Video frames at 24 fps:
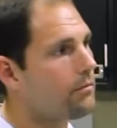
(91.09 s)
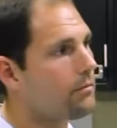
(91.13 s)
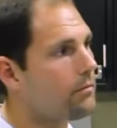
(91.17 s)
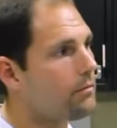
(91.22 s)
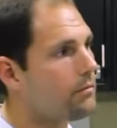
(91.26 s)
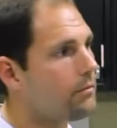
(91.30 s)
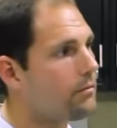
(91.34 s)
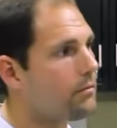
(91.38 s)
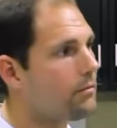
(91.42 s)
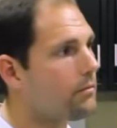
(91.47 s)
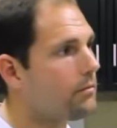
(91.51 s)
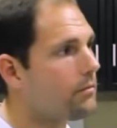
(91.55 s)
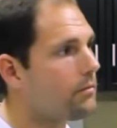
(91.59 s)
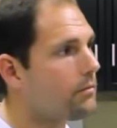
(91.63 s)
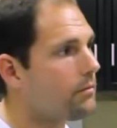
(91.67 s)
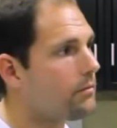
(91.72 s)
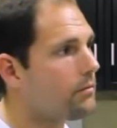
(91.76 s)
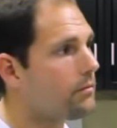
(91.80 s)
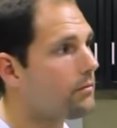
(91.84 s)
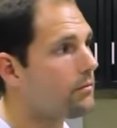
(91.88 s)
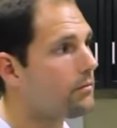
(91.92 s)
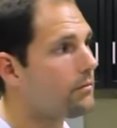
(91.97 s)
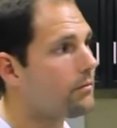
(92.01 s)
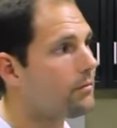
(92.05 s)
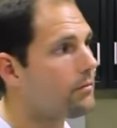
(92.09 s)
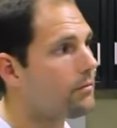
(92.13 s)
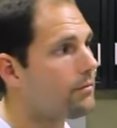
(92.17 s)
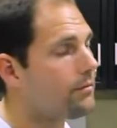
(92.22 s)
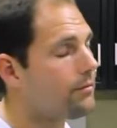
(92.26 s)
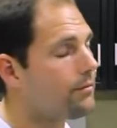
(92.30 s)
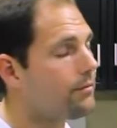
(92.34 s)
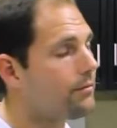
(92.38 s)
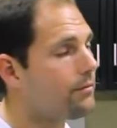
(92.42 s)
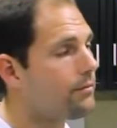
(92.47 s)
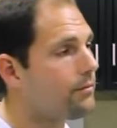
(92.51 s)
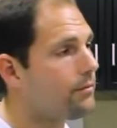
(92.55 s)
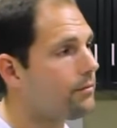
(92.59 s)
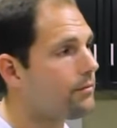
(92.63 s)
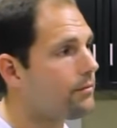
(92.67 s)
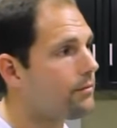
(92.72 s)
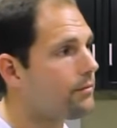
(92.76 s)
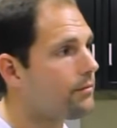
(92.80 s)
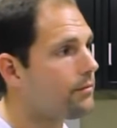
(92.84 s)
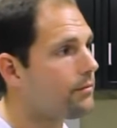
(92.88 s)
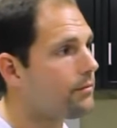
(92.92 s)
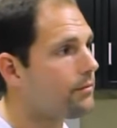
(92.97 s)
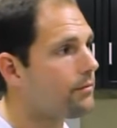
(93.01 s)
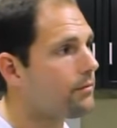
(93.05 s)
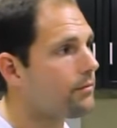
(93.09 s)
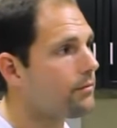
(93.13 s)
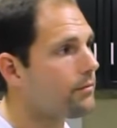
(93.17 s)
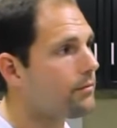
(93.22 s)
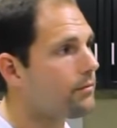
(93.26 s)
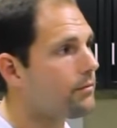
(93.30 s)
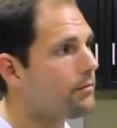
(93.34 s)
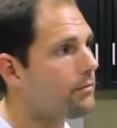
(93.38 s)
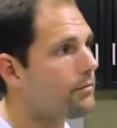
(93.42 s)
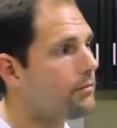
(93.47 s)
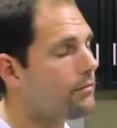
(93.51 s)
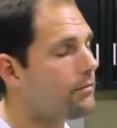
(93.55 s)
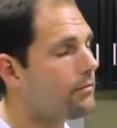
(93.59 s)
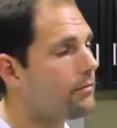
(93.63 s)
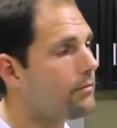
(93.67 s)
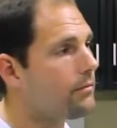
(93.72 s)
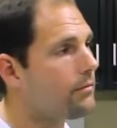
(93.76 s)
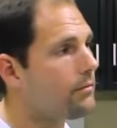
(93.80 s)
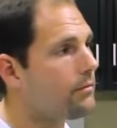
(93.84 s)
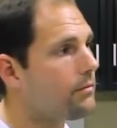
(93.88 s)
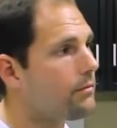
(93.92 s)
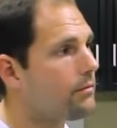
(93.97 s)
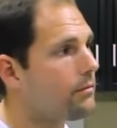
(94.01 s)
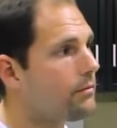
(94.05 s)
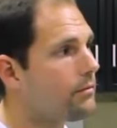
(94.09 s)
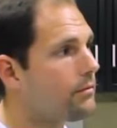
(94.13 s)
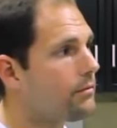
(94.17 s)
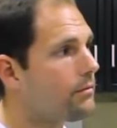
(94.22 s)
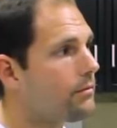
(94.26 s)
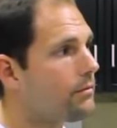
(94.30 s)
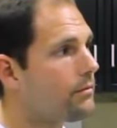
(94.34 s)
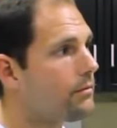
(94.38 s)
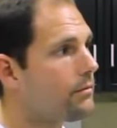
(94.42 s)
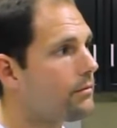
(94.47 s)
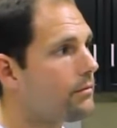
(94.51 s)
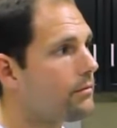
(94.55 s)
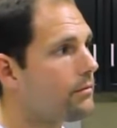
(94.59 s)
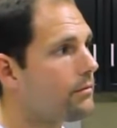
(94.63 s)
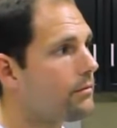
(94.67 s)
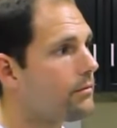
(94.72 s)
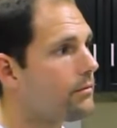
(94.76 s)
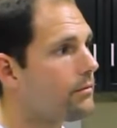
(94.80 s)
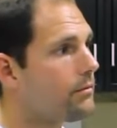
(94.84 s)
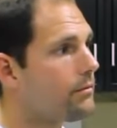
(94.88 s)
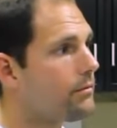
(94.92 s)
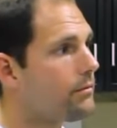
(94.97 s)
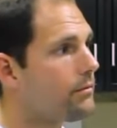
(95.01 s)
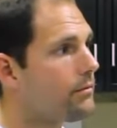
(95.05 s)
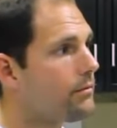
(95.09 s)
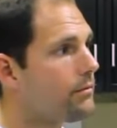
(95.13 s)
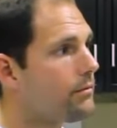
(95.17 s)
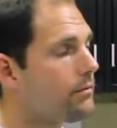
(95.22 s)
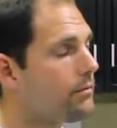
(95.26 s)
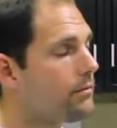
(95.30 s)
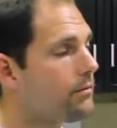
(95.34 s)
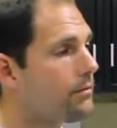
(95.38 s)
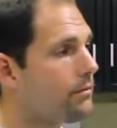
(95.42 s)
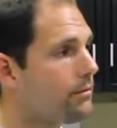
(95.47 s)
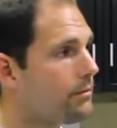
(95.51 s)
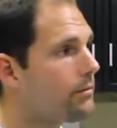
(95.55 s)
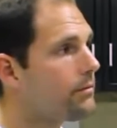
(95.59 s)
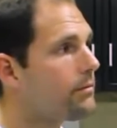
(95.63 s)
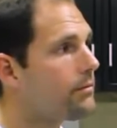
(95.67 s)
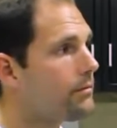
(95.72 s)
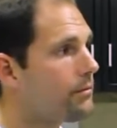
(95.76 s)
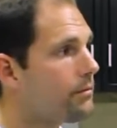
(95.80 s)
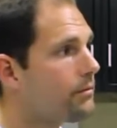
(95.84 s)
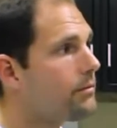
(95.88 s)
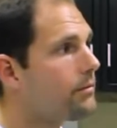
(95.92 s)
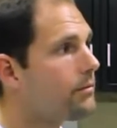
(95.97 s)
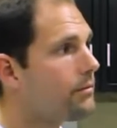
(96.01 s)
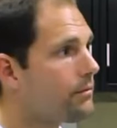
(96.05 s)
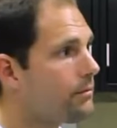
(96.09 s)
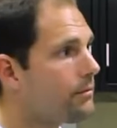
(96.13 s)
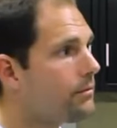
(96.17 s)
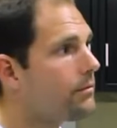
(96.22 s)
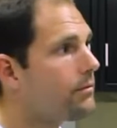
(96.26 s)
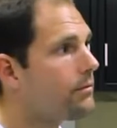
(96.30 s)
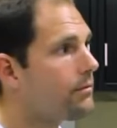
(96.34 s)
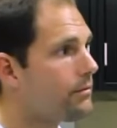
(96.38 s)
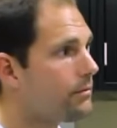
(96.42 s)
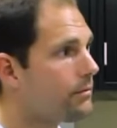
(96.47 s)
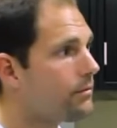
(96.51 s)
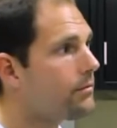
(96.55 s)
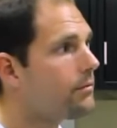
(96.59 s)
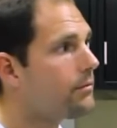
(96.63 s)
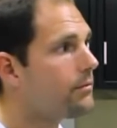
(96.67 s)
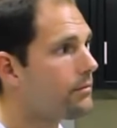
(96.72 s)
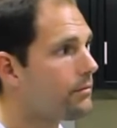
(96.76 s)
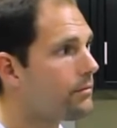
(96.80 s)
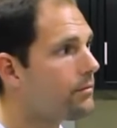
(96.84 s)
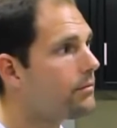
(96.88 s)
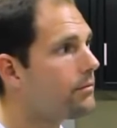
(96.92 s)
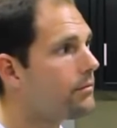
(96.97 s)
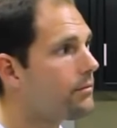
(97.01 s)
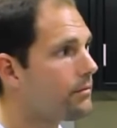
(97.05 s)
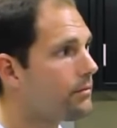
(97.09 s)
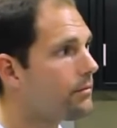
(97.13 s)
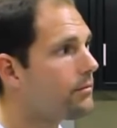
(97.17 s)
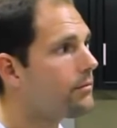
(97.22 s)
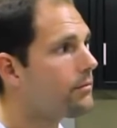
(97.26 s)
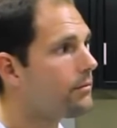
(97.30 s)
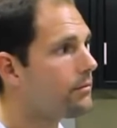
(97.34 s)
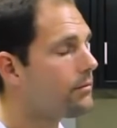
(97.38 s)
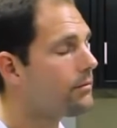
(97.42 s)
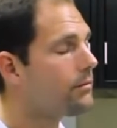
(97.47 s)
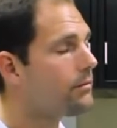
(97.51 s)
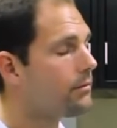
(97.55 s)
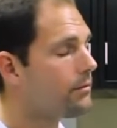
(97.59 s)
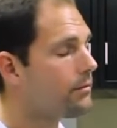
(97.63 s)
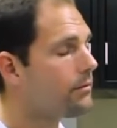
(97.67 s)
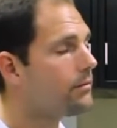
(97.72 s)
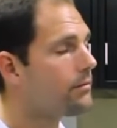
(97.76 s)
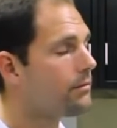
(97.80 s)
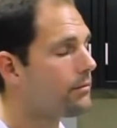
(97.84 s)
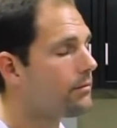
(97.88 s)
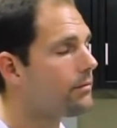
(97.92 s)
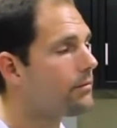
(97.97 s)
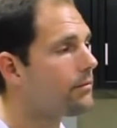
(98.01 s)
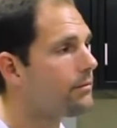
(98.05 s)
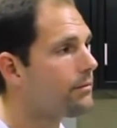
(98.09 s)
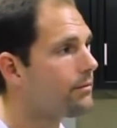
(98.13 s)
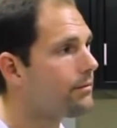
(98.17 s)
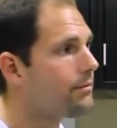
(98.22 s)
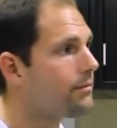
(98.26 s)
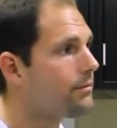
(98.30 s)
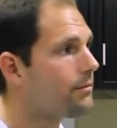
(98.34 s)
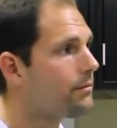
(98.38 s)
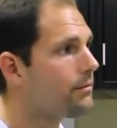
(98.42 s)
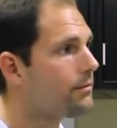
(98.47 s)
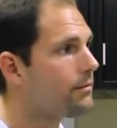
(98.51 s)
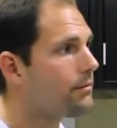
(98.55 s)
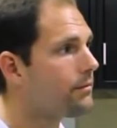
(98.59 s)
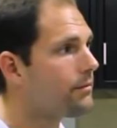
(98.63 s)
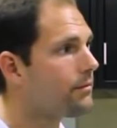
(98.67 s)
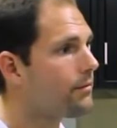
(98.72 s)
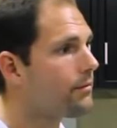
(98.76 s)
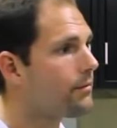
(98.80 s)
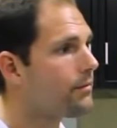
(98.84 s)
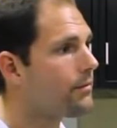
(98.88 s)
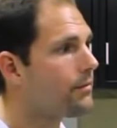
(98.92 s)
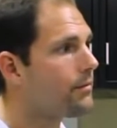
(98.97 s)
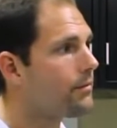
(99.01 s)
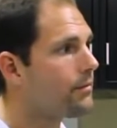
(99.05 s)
[no speech]